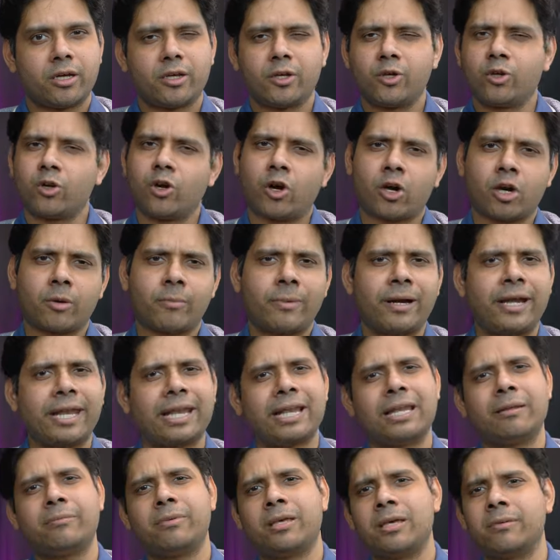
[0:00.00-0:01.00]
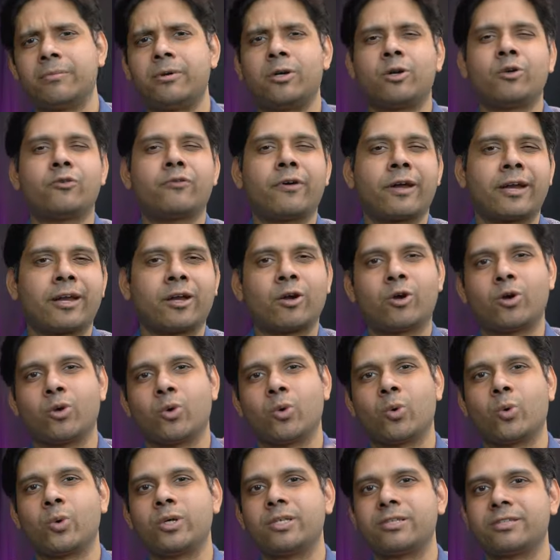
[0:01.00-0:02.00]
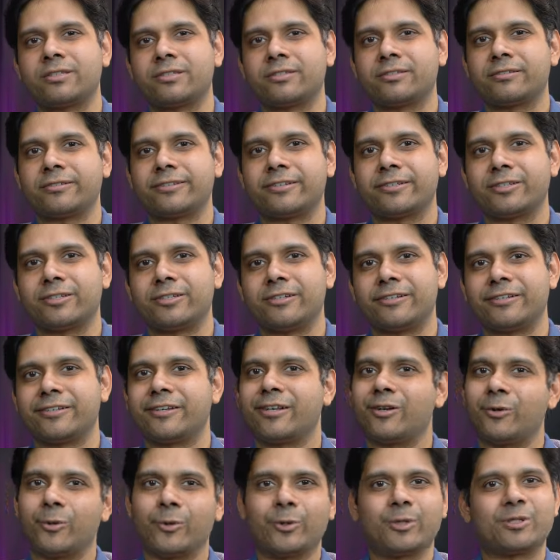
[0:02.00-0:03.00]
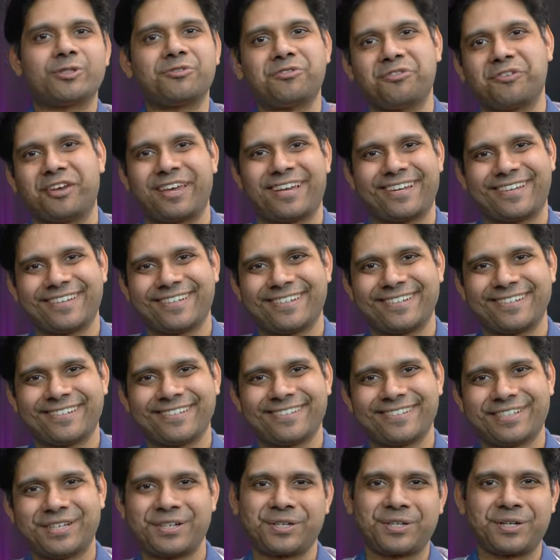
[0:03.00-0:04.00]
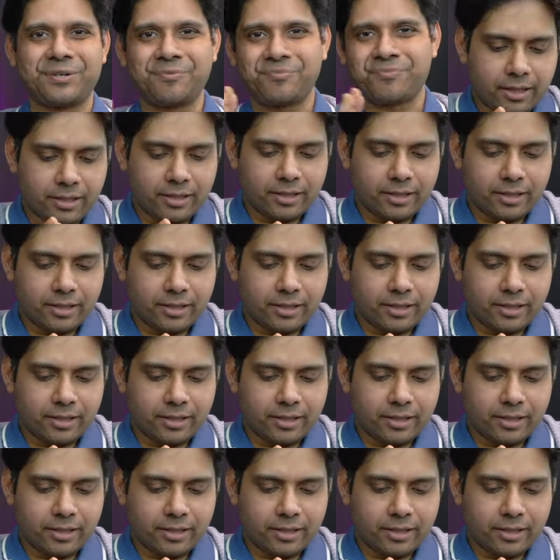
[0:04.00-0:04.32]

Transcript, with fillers: you'll automatically be able to find out who is real, who is fake. Okay?